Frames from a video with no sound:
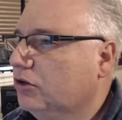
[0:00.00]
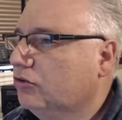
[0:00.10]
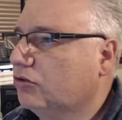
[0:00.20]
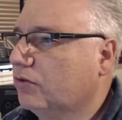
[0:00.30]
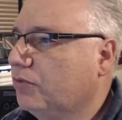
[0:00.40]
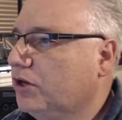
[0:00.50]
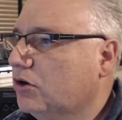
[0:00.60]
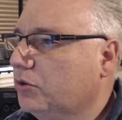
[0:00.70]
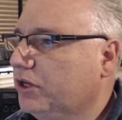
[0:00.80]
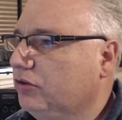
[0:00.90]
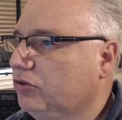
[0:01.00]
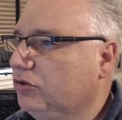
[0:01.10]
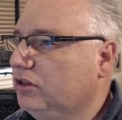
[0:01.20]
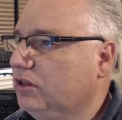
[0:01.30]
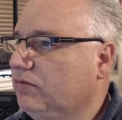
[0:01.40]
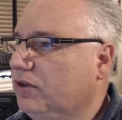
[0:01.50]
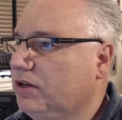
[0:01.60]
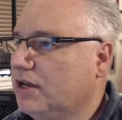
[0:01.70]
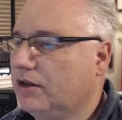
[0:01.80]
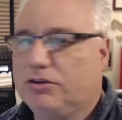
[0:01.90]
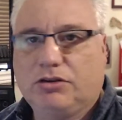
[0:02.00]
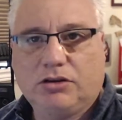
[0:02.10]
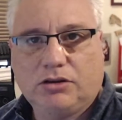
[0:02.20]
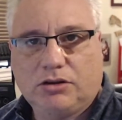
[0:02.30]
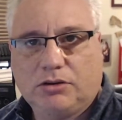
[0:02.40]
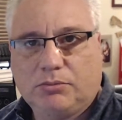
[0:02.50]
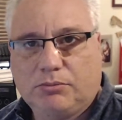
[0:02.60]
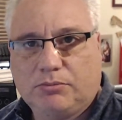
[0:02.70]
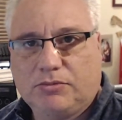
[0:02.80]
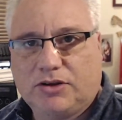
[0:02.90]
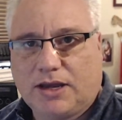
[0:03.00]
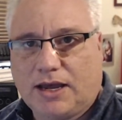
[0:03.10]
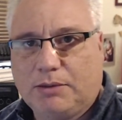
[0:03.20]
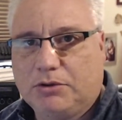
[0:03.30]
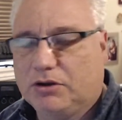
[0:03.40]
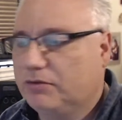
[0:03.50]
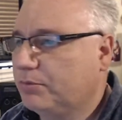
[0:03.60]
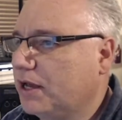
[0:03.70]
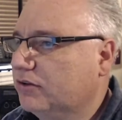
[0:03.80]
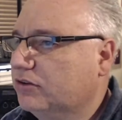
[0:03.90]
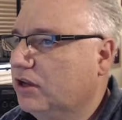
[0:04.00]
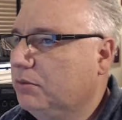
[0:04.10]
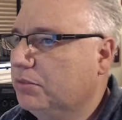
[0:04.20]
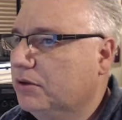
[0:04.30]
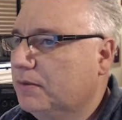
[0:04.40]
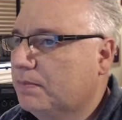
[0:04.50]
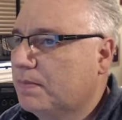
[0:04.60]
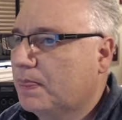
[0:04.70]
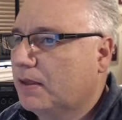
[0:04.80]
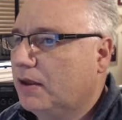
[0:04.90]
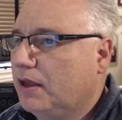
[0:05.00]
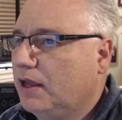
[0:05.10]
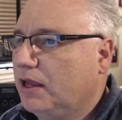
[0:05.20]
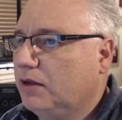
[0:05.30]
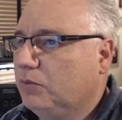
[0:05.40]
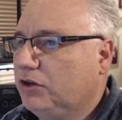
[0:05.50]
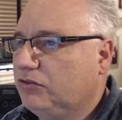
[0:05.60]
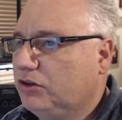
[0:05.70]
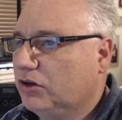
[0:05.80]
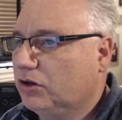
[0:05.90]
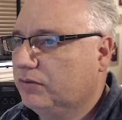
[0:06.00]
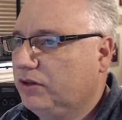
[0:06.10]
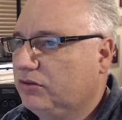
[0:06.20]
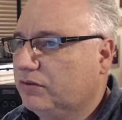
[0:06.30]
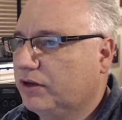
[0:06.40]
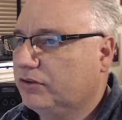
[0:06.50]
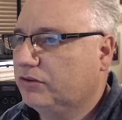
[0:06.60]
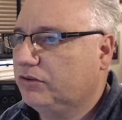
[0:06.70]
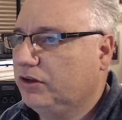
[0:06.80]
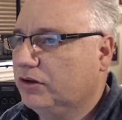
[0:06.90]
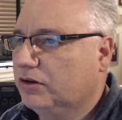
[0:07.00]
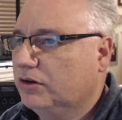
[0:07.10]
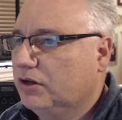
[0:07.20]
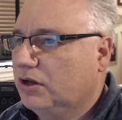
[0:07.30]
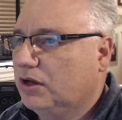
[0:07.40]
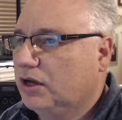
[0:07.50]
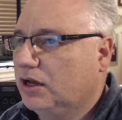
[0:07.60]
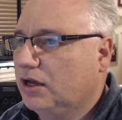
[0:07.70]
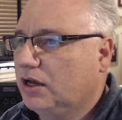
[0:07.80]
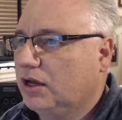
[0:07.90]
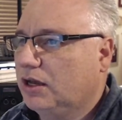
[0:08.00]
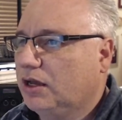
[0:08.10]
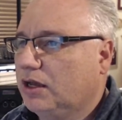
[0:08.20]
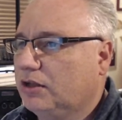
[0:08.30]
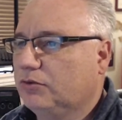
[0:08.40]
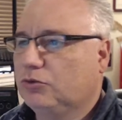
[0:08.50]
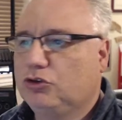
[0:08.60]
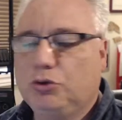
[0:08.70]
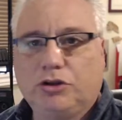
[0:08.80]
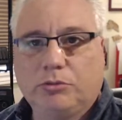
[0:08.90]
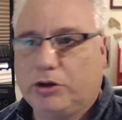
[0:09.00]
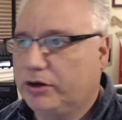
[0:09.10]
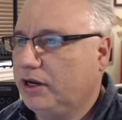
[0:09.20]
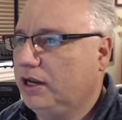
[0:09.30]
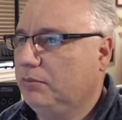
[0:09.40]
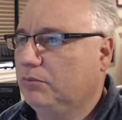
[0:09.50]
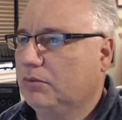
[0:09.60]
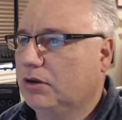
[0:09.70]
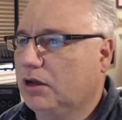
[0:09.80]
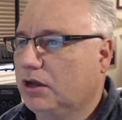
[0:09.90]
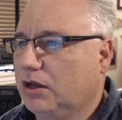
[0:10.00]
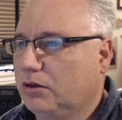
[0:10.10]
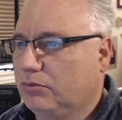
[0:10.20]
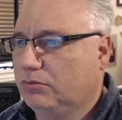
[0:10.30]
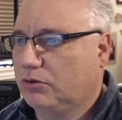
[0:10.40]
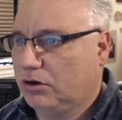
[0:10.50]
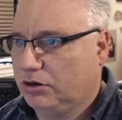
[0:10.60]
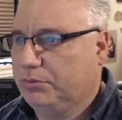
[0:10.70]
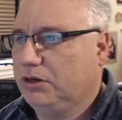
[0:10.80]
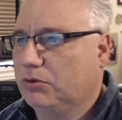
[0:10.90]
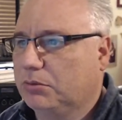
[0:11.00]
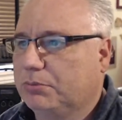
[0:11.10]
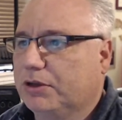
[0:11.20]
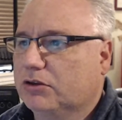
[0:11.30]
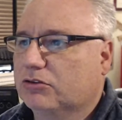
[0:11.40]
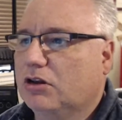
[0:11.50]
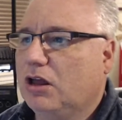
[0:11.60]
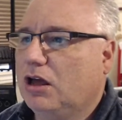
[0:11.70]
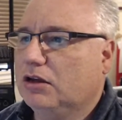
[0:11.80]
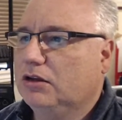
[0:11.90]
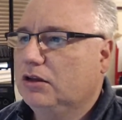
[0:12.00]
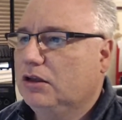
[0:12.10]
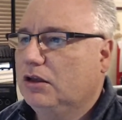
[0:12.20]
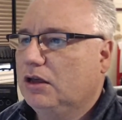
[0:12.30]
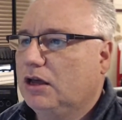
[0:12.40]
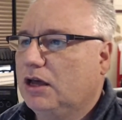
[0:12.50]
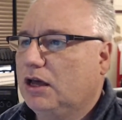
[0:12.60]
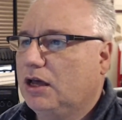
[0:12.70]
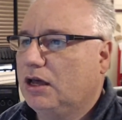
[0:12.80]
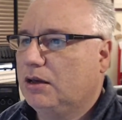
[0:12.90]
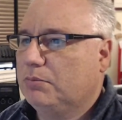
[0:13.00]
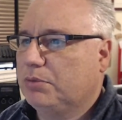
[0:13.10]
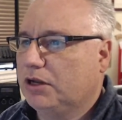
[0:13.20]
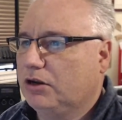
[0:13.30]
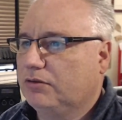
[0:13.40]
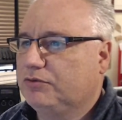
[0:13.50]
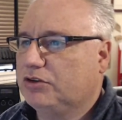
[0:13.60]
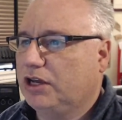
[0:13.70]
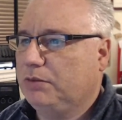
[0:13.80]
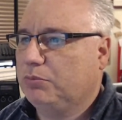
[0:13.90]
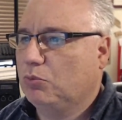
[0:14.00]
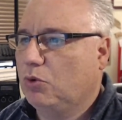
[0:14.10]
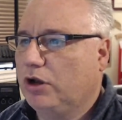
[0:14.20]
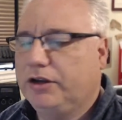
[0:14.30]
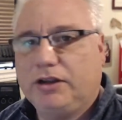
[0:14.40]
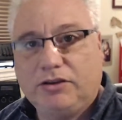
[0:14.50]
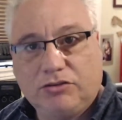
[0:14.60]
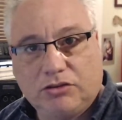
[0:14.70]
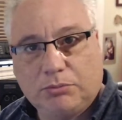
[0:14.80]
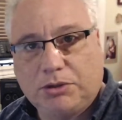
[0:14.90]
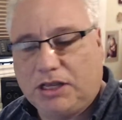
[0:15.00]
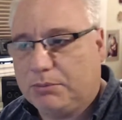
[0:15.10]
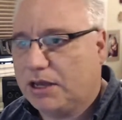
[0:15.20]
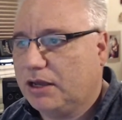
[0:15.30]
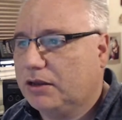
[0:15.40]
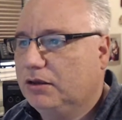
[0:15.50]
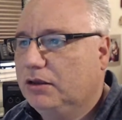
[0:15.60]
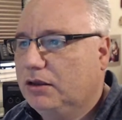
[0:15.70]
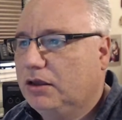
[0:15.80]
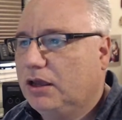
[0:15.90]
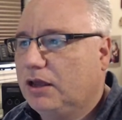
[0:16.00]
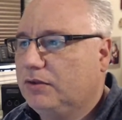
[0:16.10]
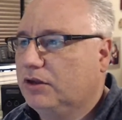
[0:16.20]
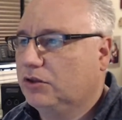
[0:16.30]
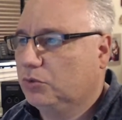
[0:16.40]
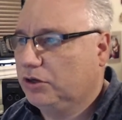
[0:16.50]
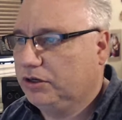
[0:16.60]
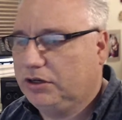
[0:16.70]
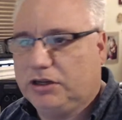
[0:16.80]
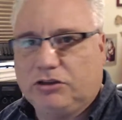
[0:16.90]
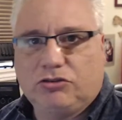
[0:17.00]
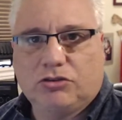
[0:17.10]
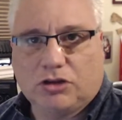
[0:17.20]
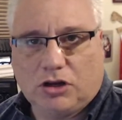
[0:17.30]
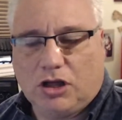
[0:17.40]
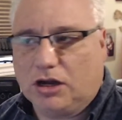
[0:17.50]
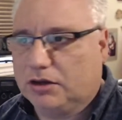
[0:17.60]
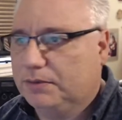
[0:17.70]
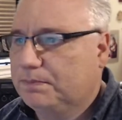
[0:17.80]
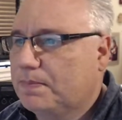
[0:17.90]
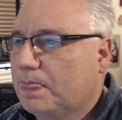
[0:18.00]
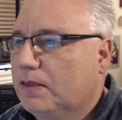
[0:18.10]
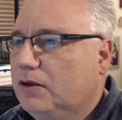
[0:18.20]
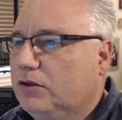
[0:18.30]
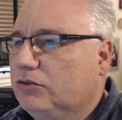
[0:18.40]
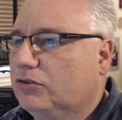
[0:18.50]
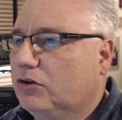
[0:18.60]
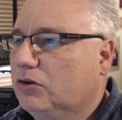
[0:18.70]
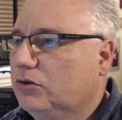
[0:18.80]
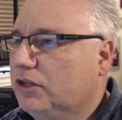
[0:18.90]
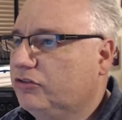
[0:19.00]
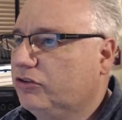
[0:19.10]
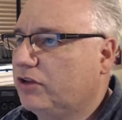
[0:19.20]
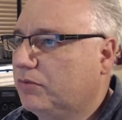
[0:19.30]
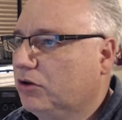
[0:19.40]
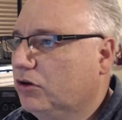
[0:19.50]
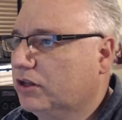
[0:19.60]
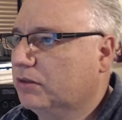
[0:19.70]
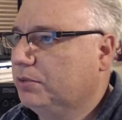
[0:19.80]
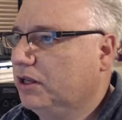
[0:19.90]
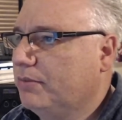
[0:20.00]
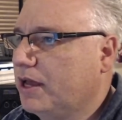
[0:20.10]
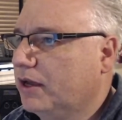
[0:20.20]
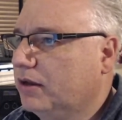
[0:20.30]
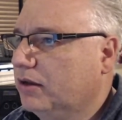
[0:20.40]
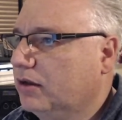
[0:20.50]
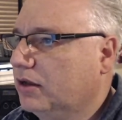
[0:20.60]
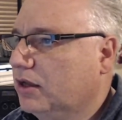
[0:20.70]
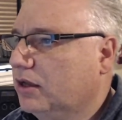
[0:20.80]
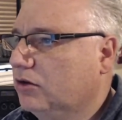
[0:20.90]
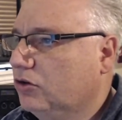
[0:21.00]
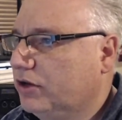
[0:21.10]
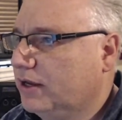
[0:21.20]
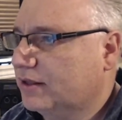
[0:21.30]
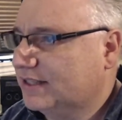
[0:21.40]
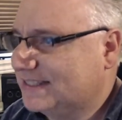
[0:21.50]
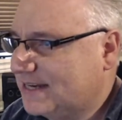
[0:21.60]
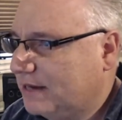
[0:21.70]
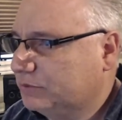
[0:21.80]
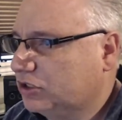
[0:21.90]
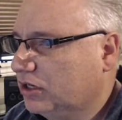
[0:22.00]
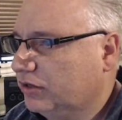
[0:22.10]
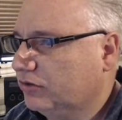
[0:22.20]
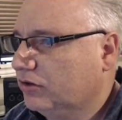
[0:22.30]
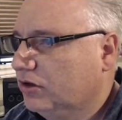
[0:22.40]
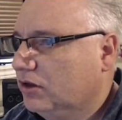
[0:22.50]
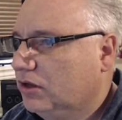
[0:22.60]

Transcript: So if we go into the Vignette tab of Pathscape, and we see all of these devices here, 2 of them are named RB, Robert Bell's clock, but of type, one is the playback, and the other one is the clock. So let's just have a look at the playback, looking at the snapshots.